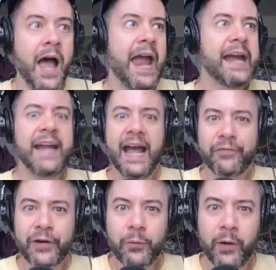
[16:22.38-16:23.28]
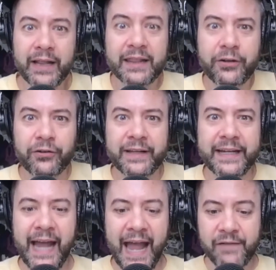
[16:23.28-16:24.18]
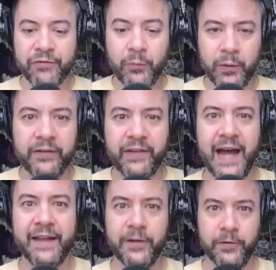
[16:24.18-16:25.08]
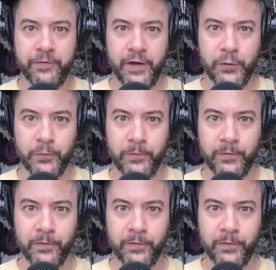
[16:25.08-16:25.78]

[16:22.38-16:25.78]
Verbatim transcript: and everyone literally everyone is on their phones